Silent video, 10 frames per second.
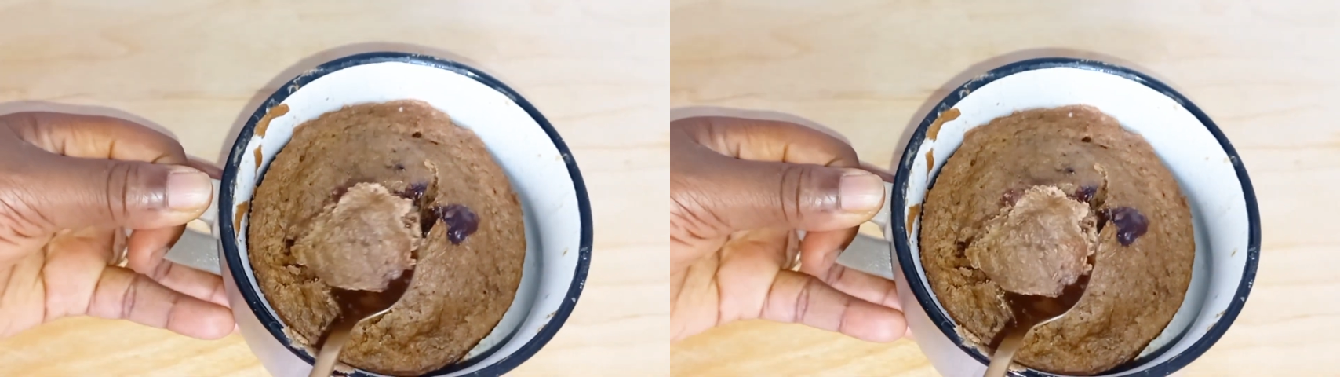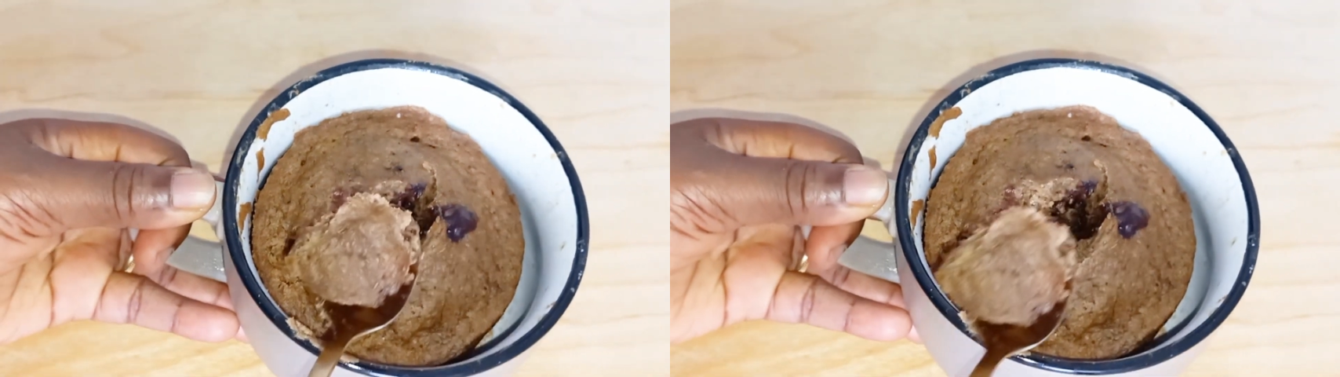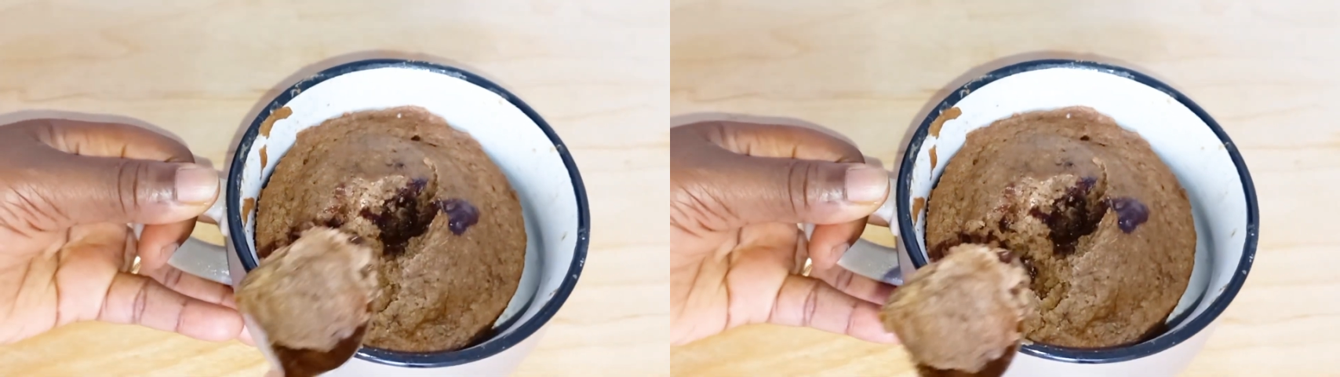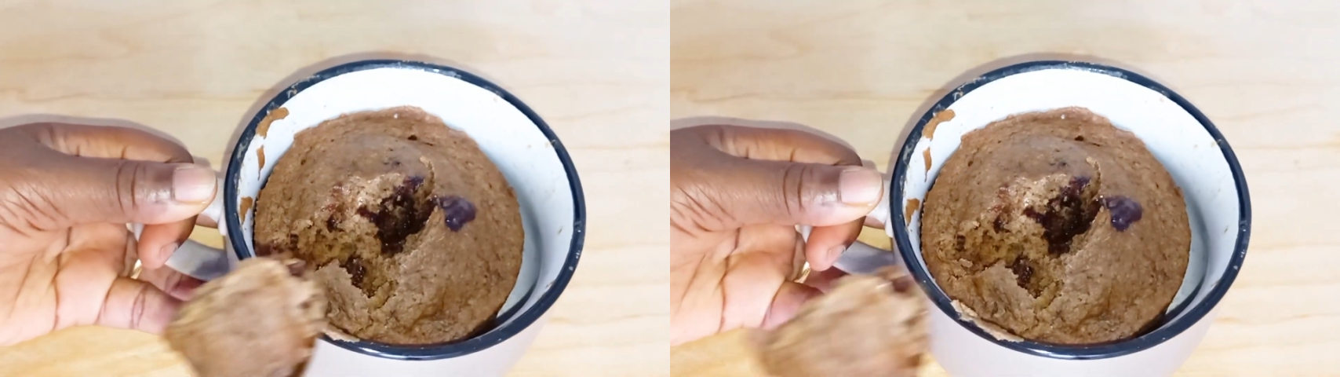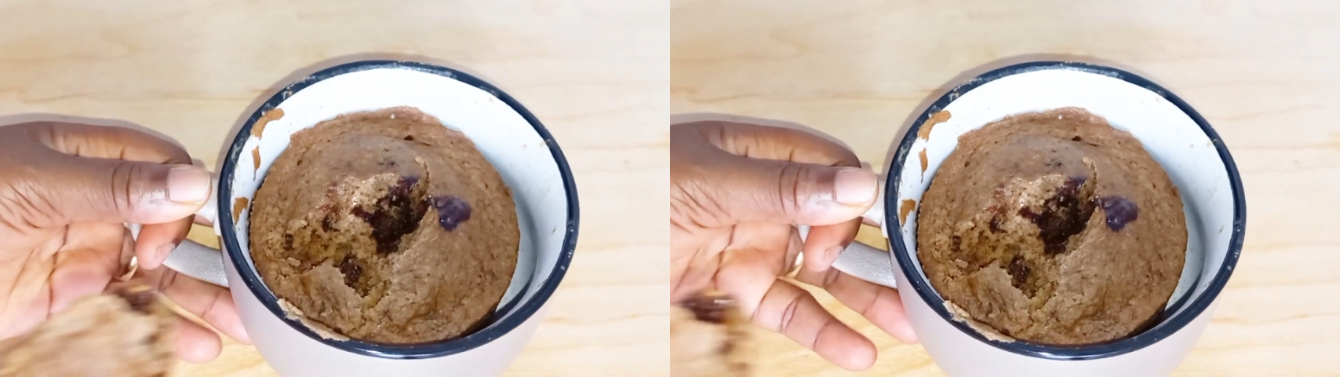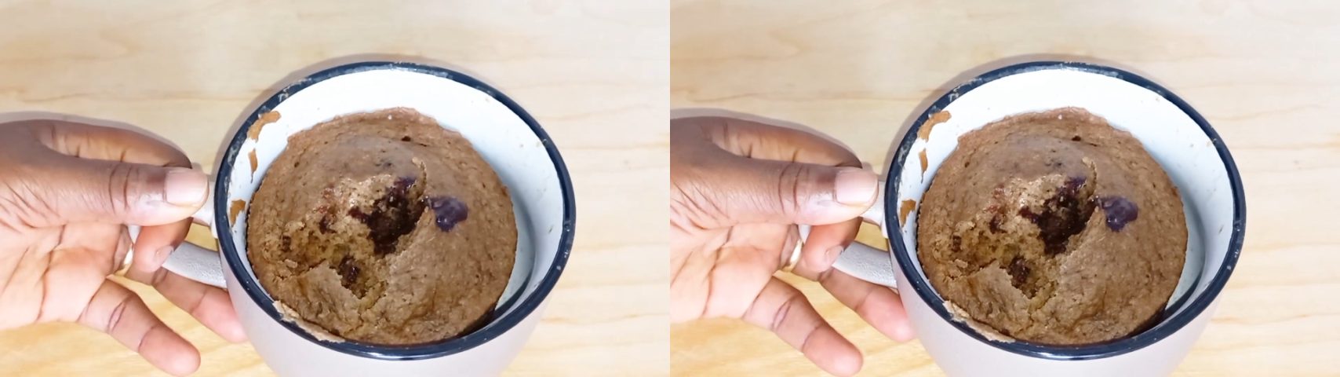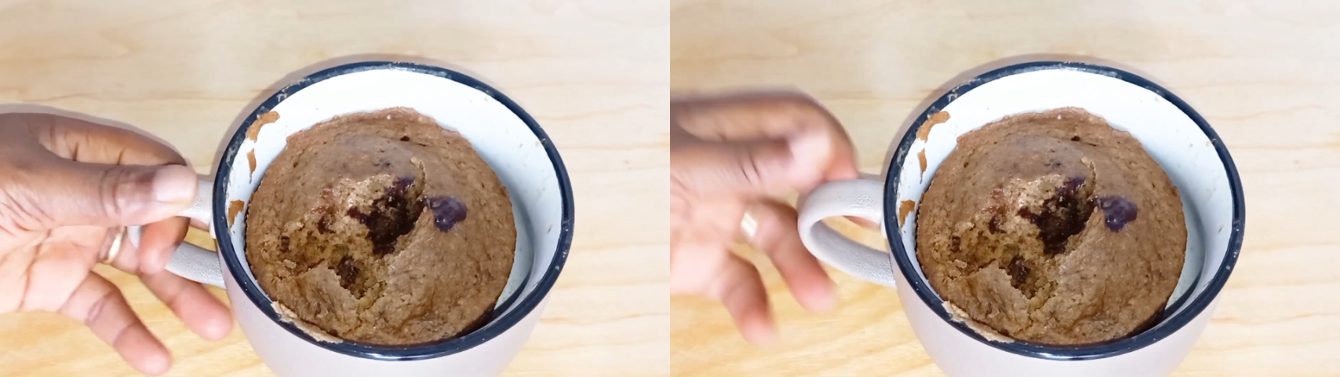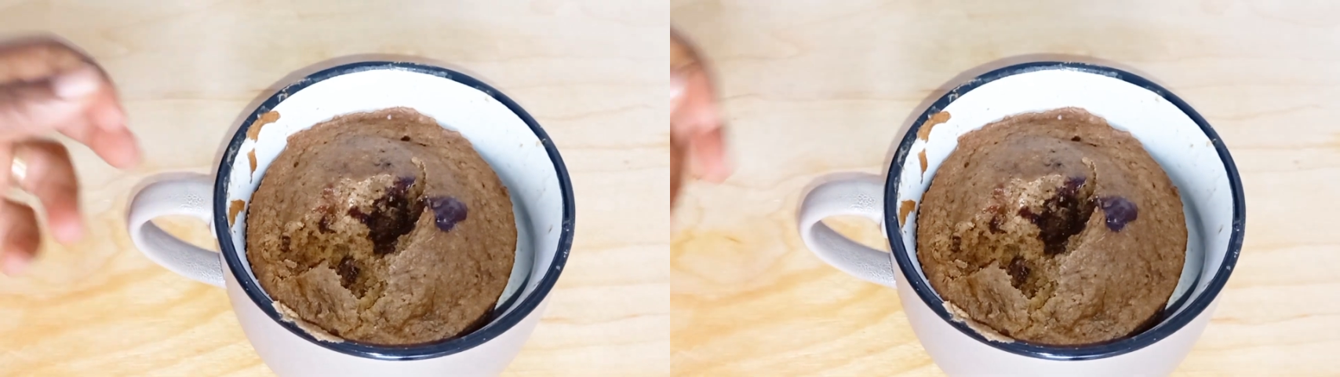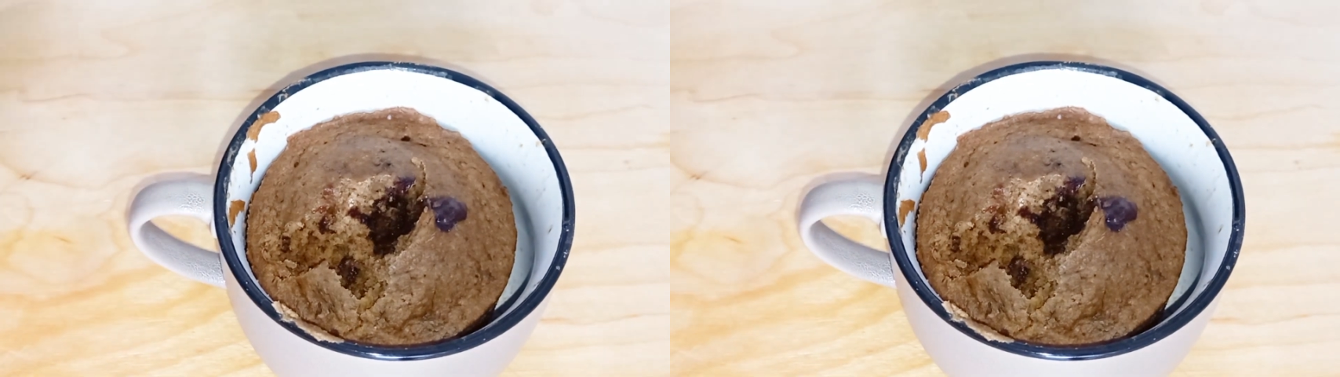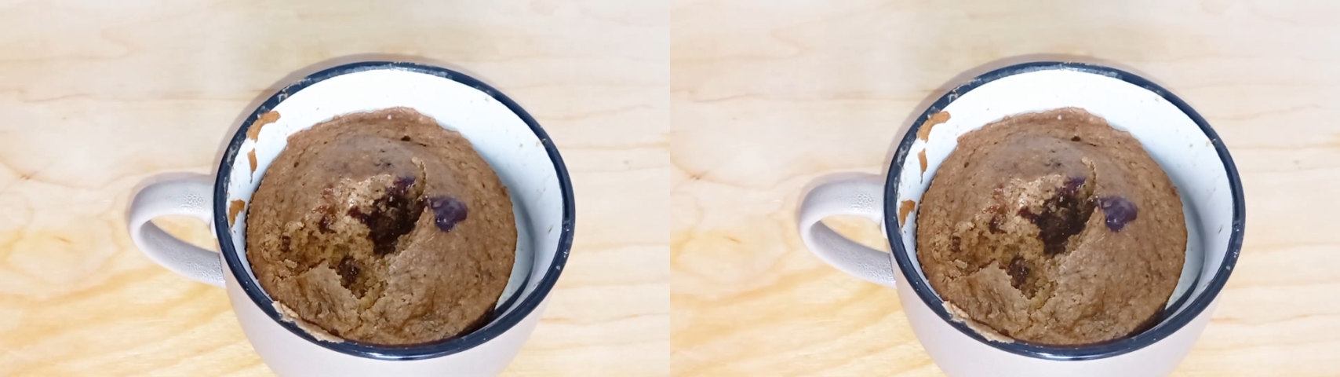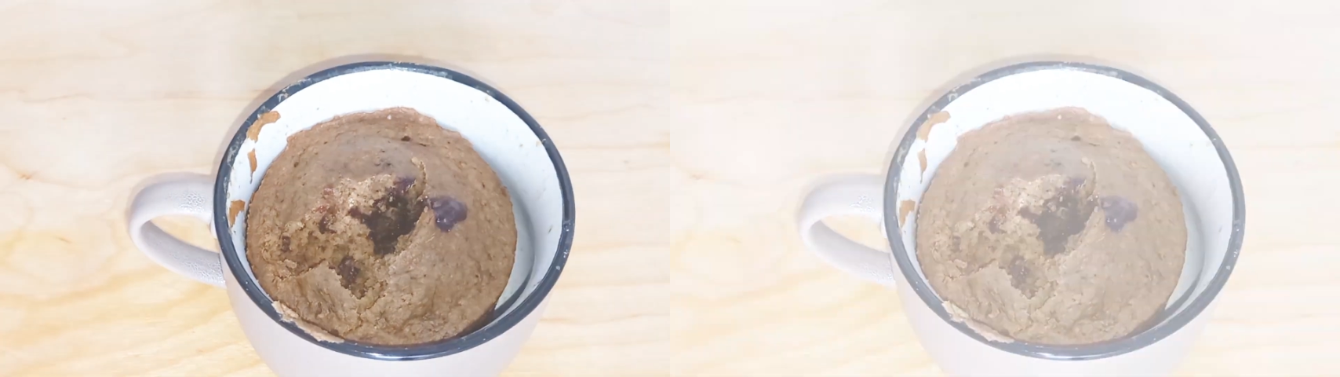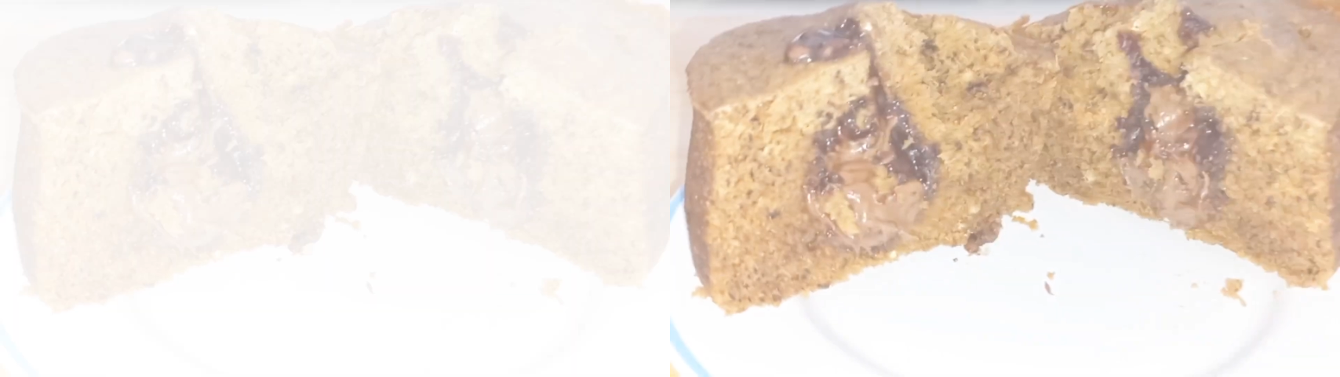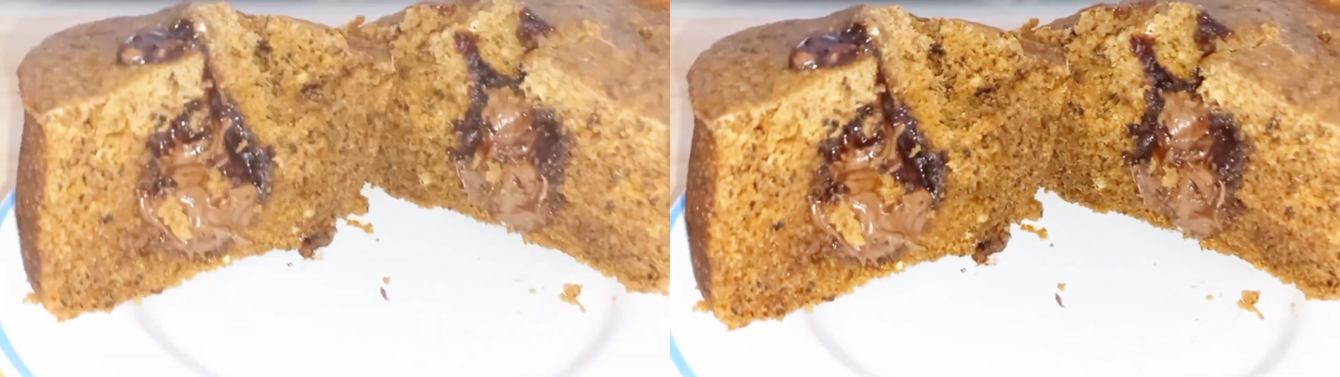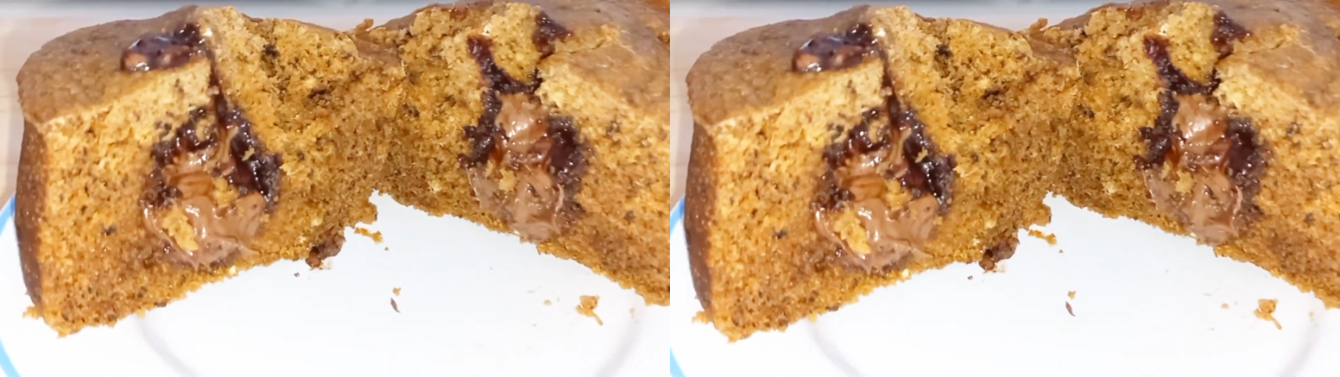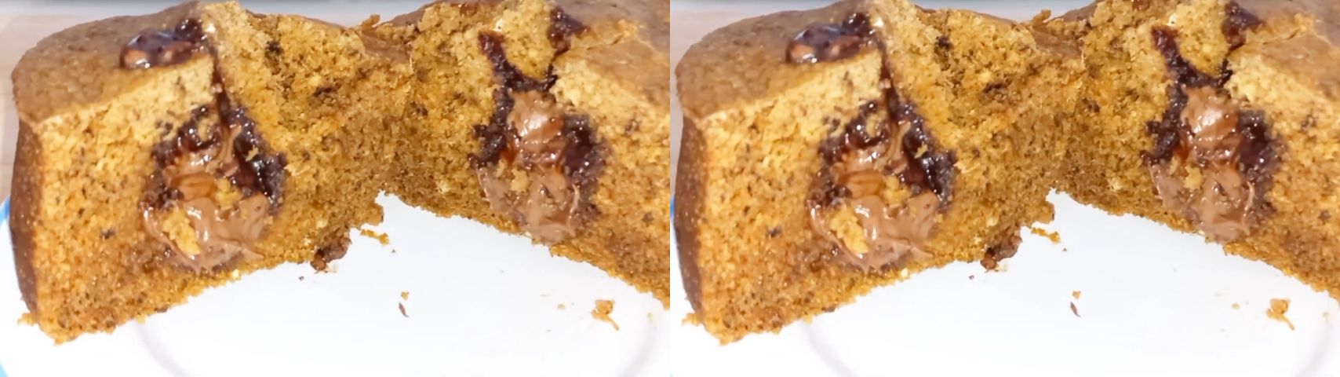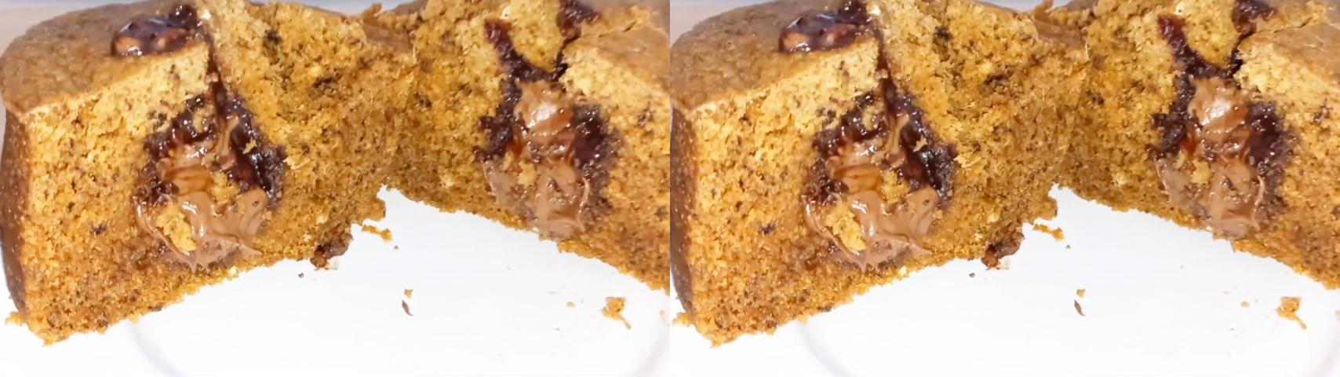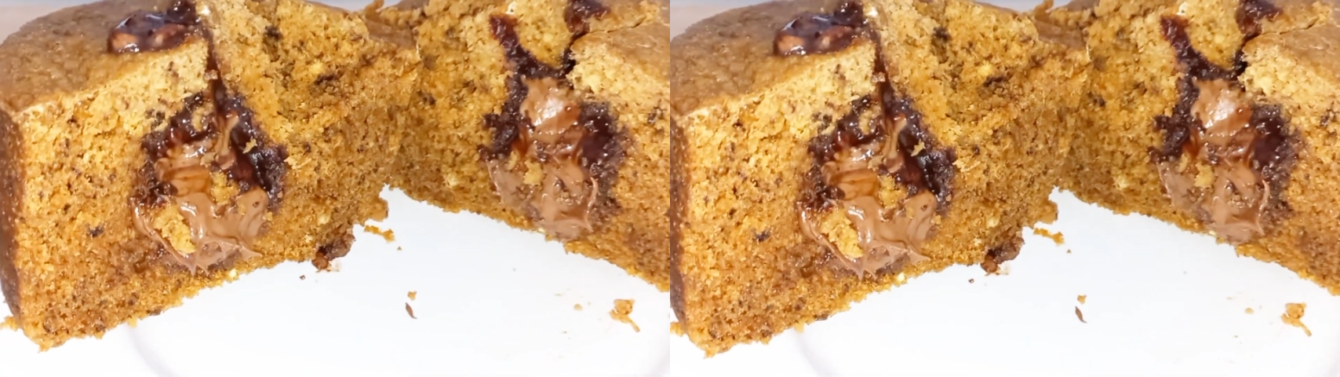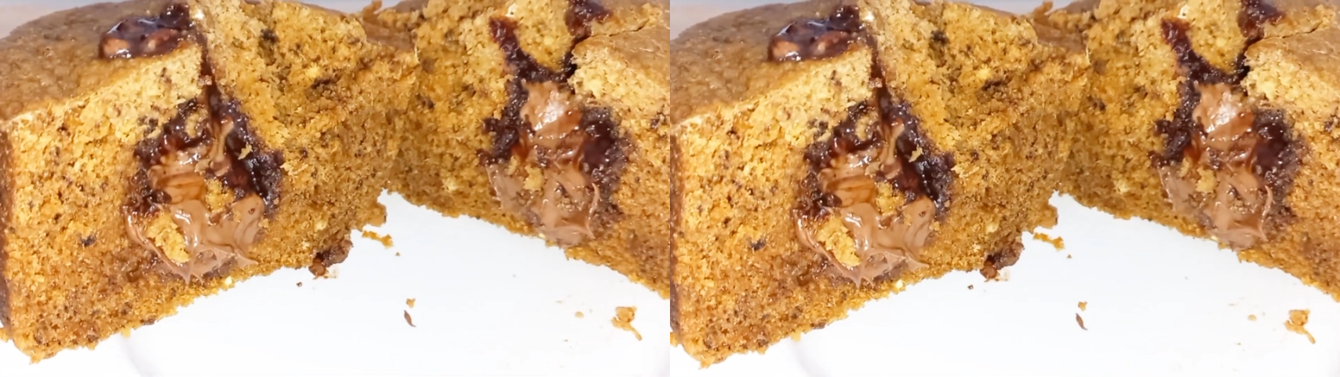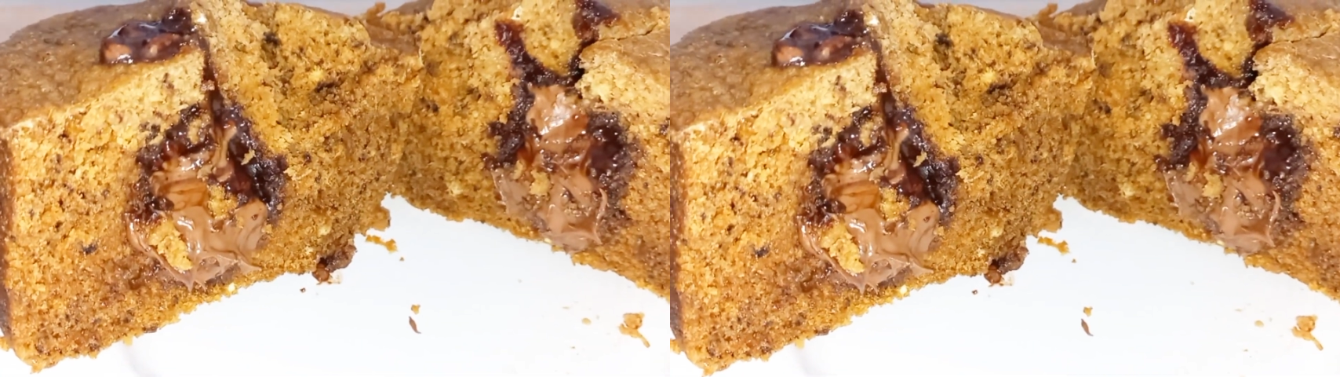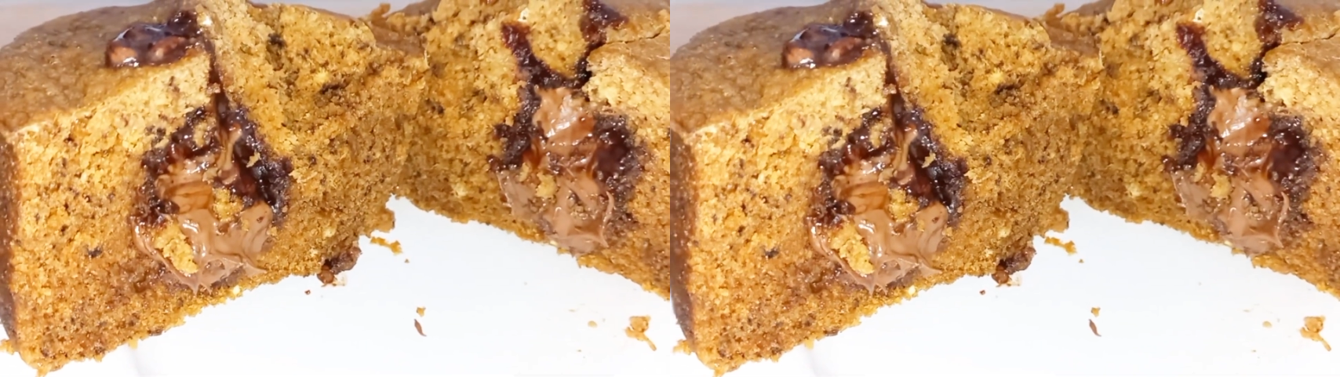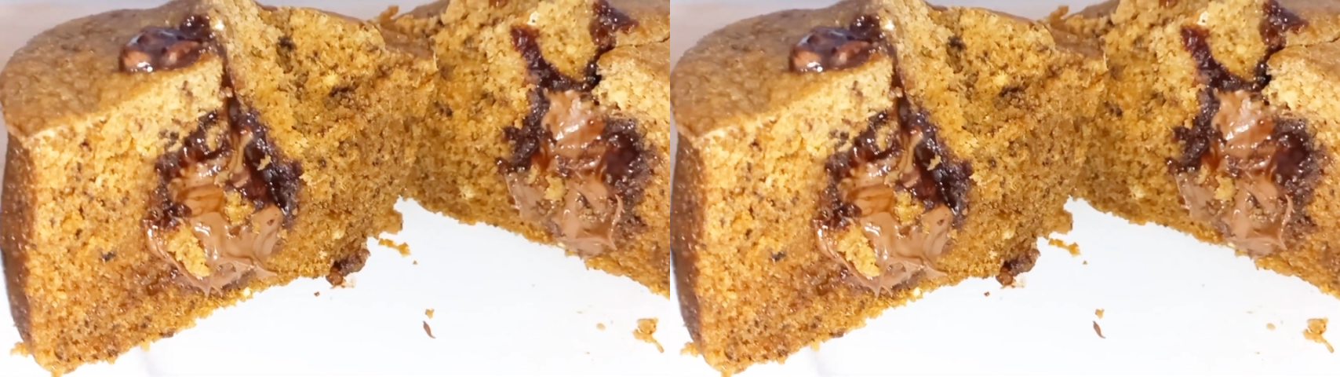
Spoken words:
No face is visible, so there are no lips to read.